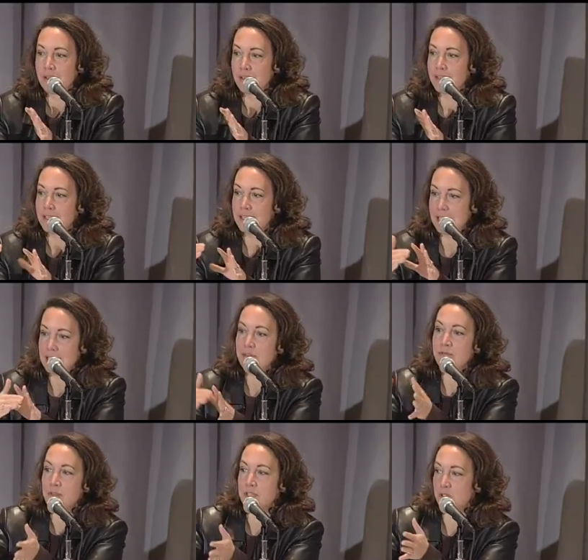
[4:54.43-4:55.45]
that
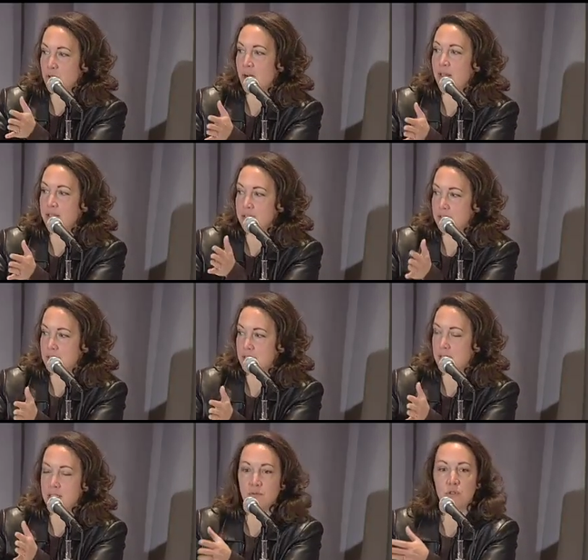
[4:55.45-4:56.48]
if this trial is
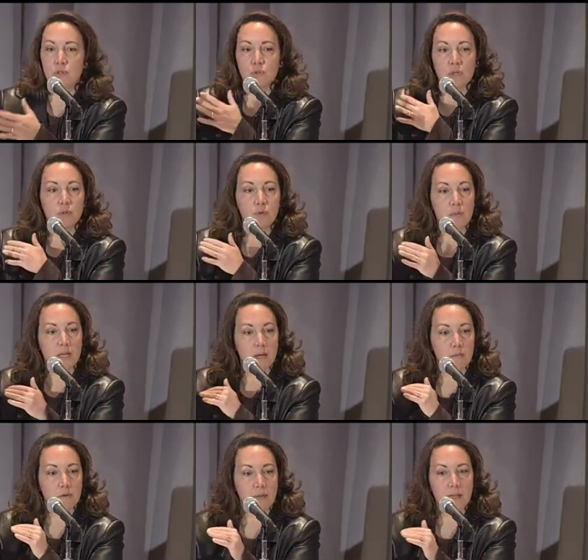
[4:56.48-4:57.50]
successful, the drug will
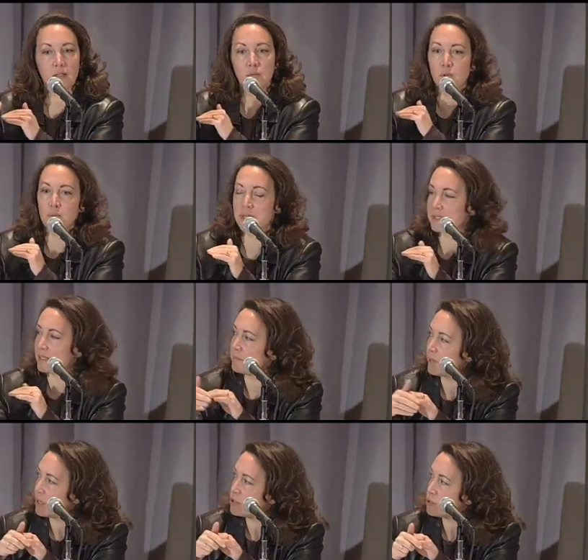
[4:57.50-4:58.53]
become available, because
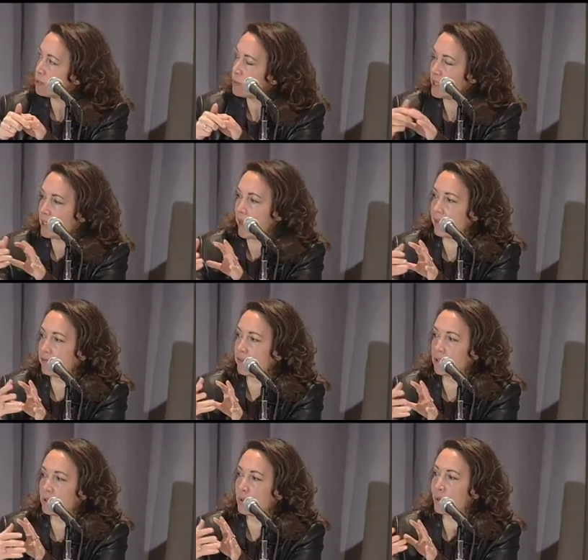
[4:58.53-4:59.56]
I'm not sure we have
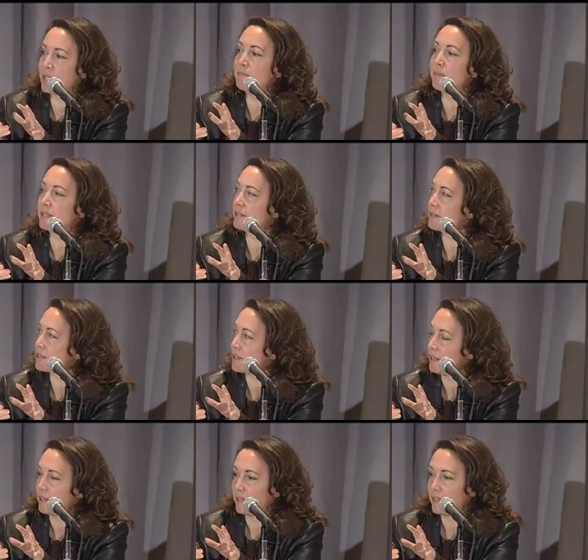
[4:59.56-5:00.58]
agreement
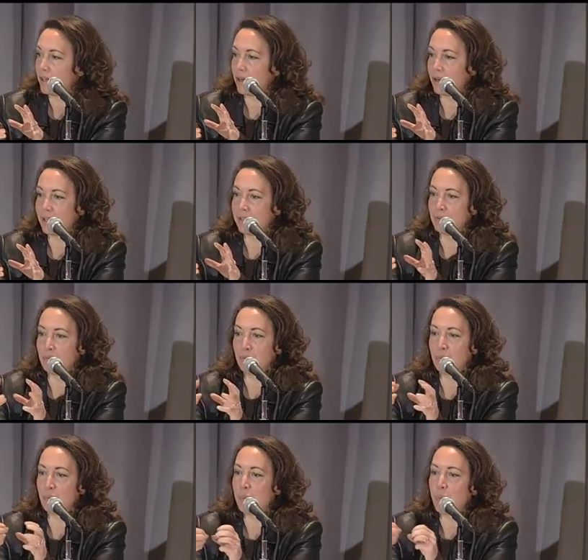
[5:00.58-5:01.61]
on
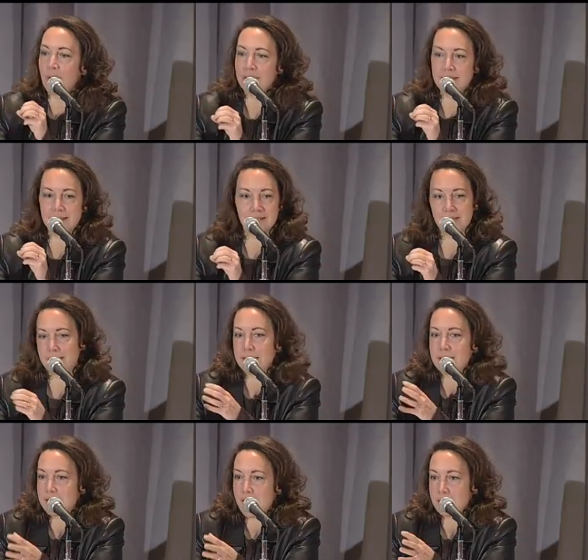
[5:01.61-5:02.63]
what is a
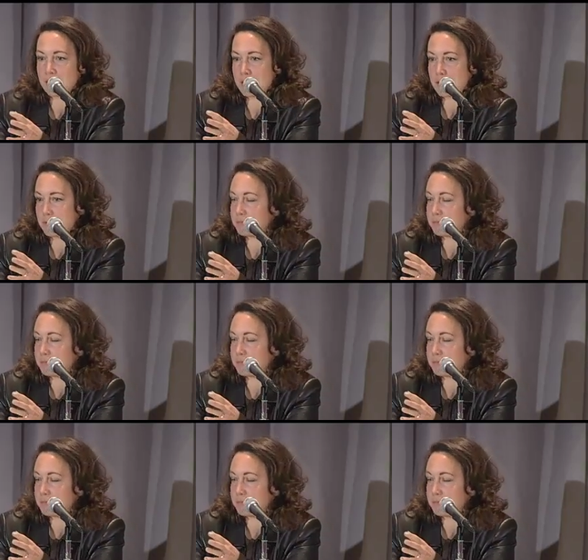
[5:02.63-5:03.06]
success.